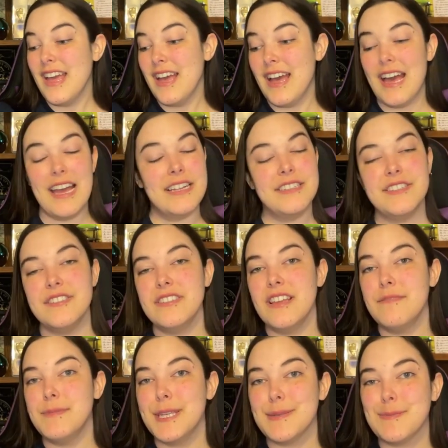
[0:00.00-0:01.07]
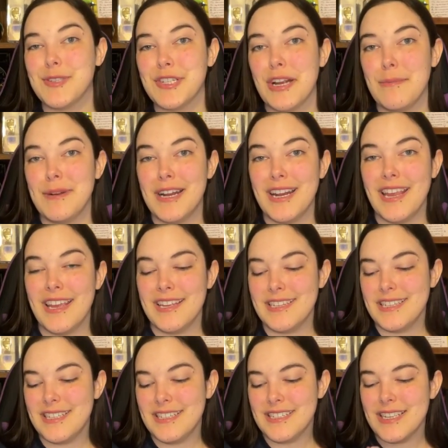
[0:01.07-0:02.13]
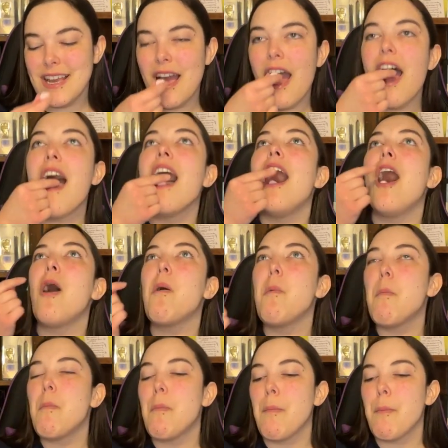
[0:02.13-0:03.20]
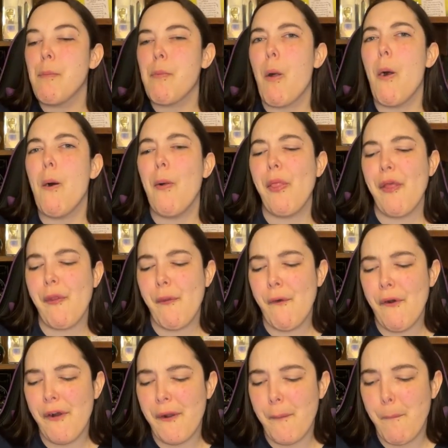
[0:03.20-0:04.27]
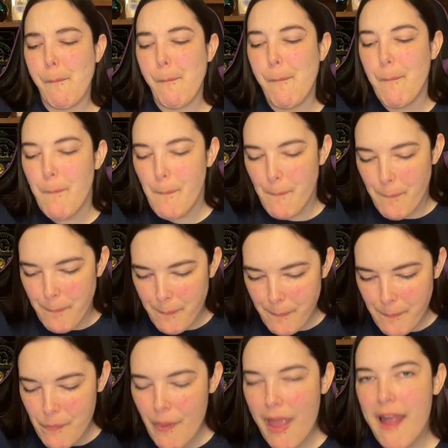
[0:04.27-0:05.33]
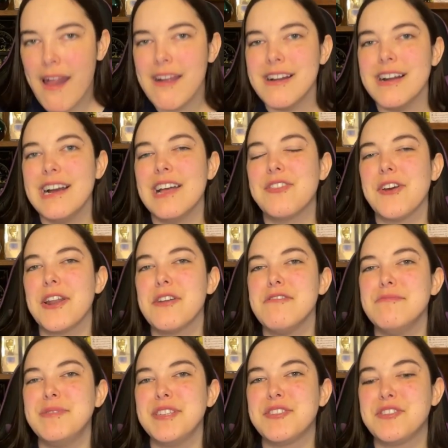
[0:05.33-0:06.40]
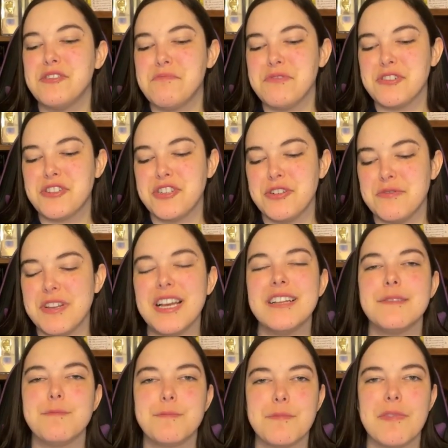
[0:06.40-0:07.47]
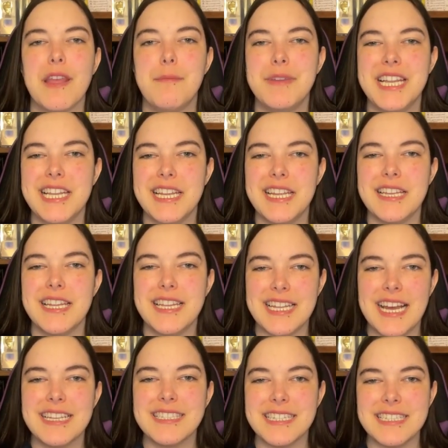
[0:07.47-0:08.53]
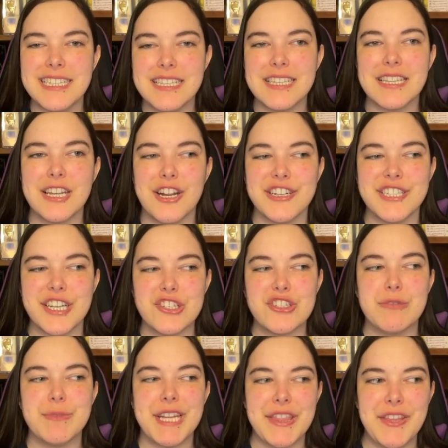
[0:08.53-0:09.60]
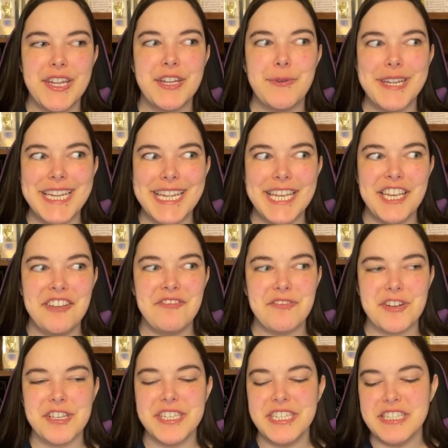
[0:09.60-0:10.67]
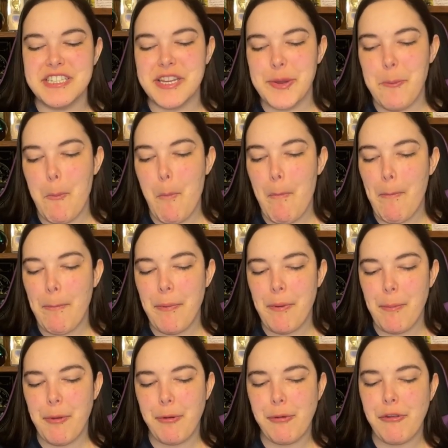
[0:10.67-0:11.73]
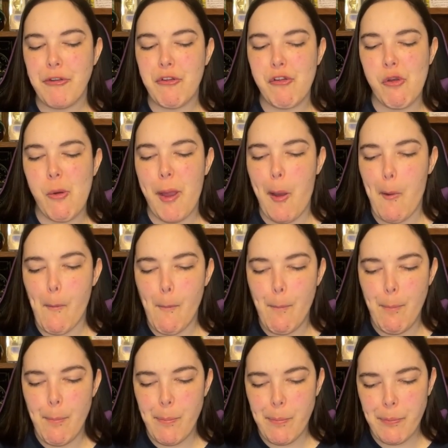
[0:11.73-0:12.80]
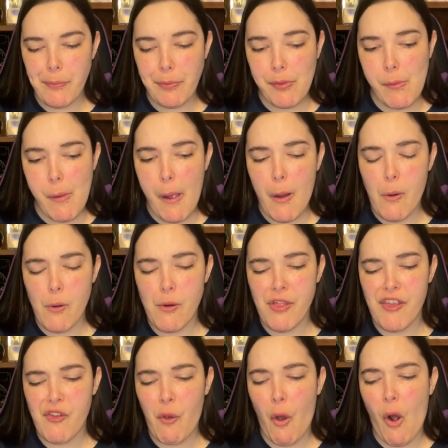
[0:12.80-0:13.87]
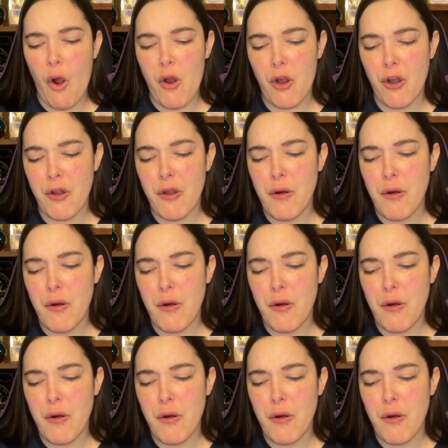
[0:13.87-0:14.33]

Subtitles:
I do love me some strawberry candies. Oh, that's hard. I thought it would be super chewy. It has a decently hard texture, but I thought it would give real easy and be really chewy. Oh, that's hard.